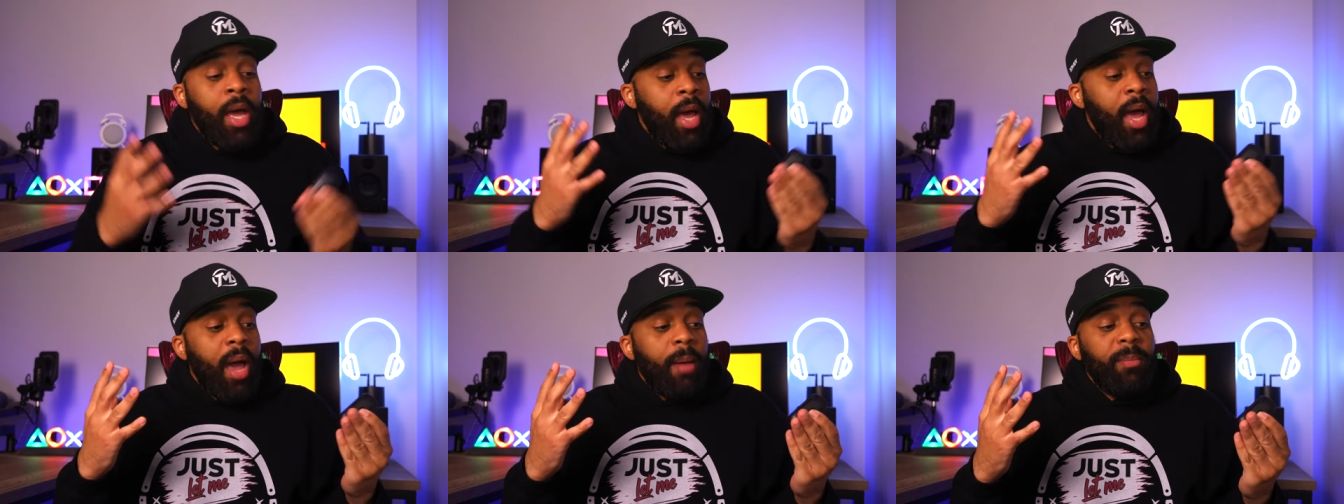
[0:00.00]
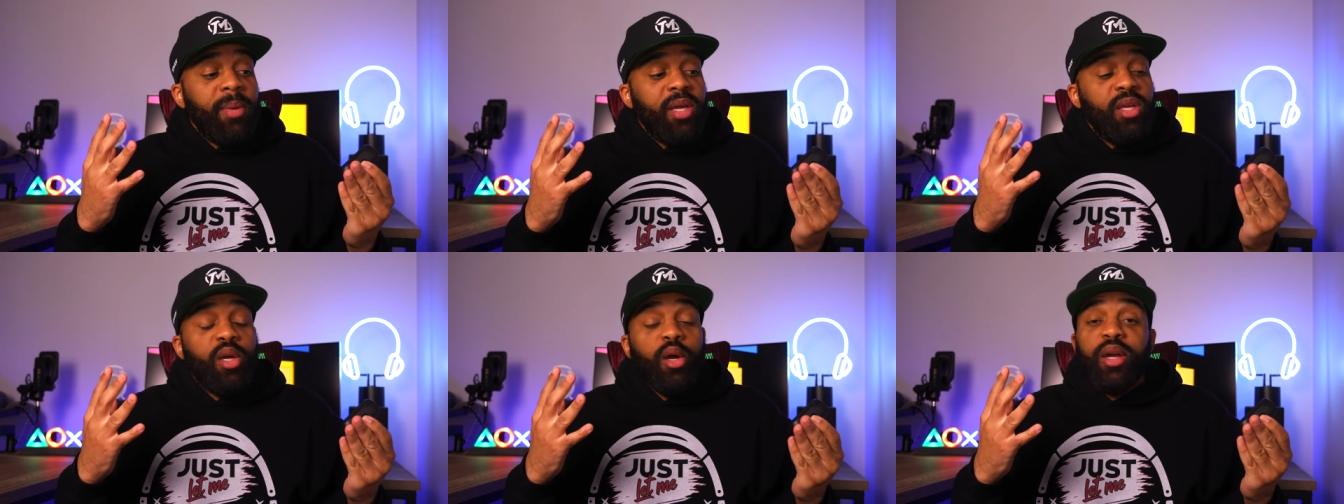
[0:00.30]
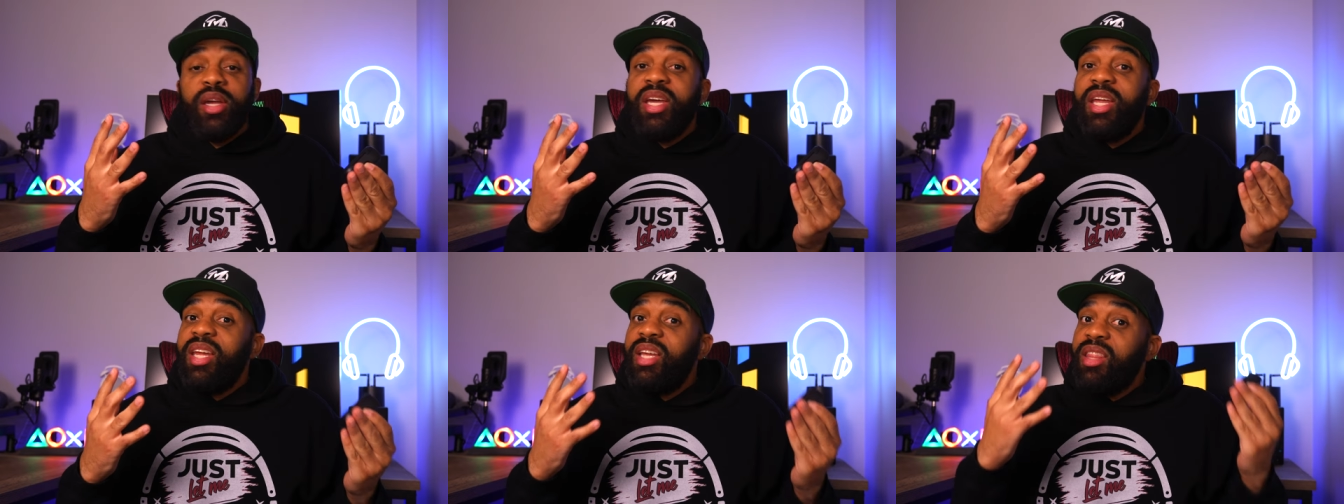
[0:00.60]
I mean you're
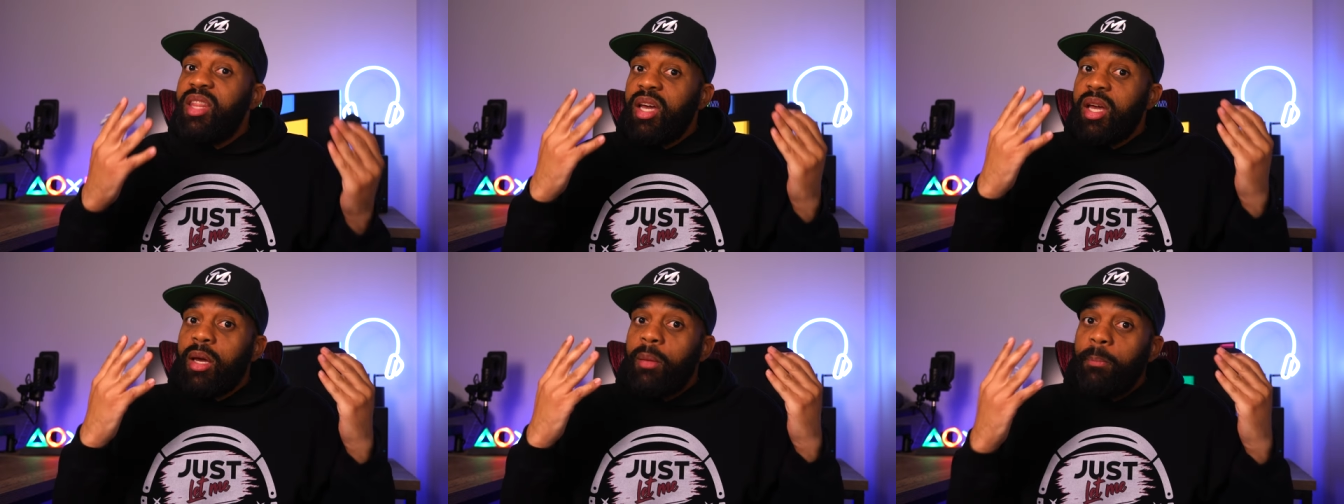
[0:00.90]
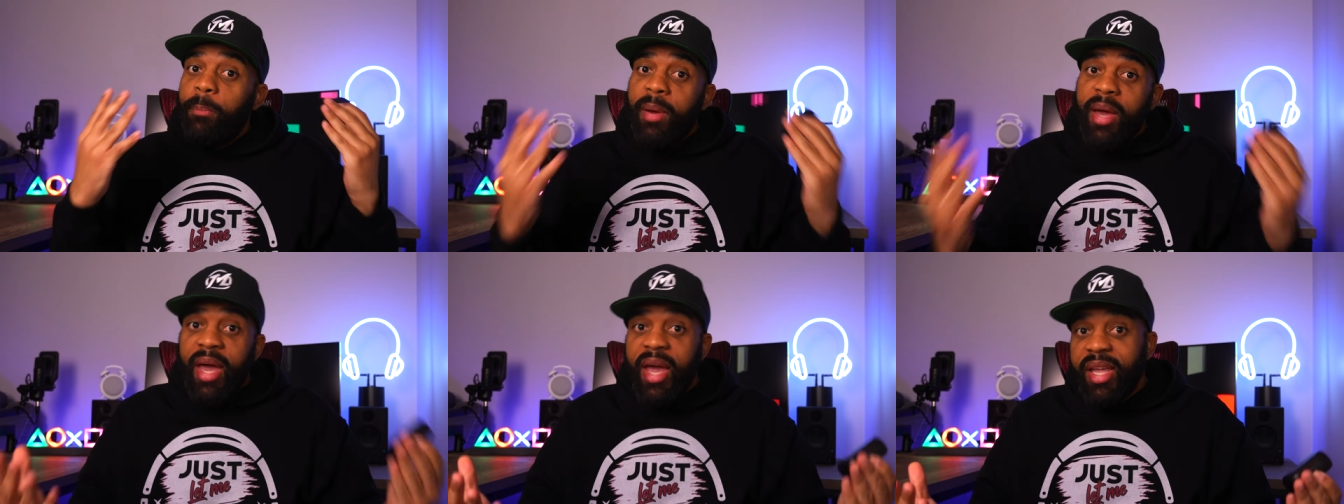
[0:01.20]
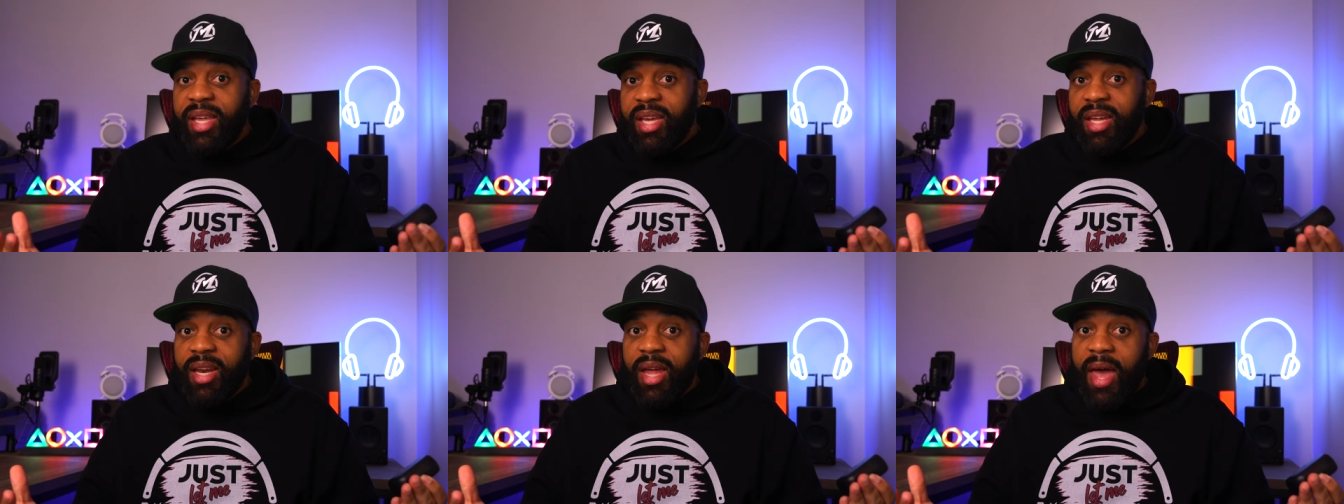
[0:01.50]
getting the
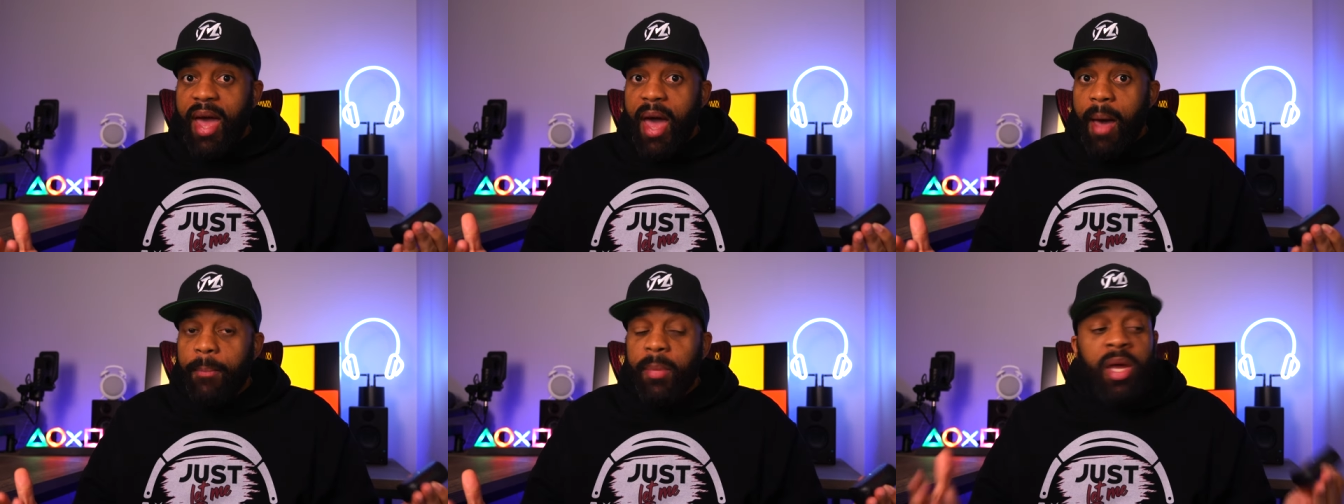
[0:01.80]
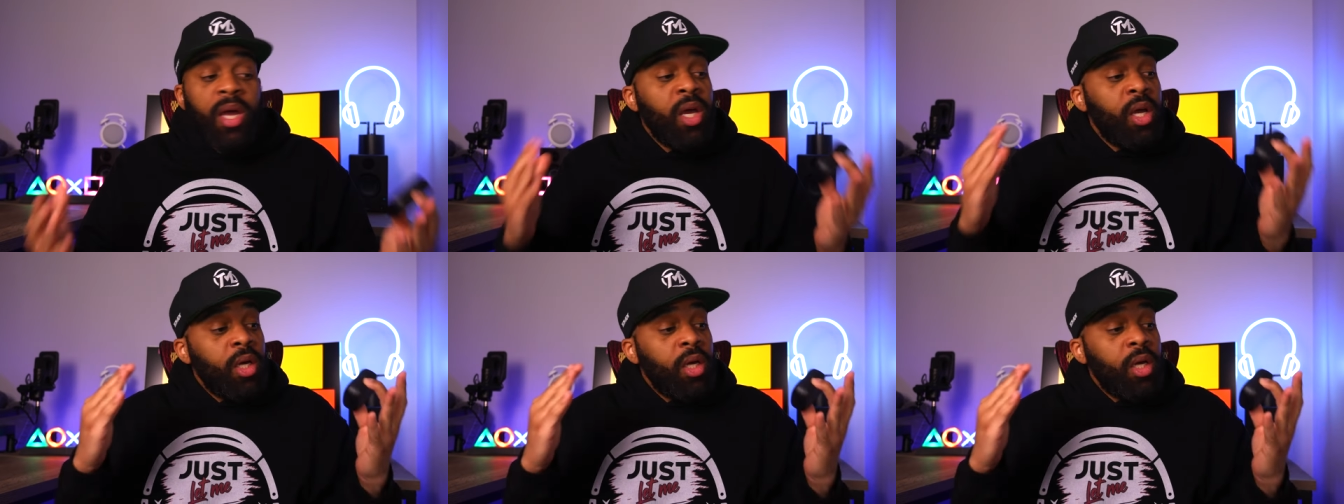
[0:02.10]
companion app,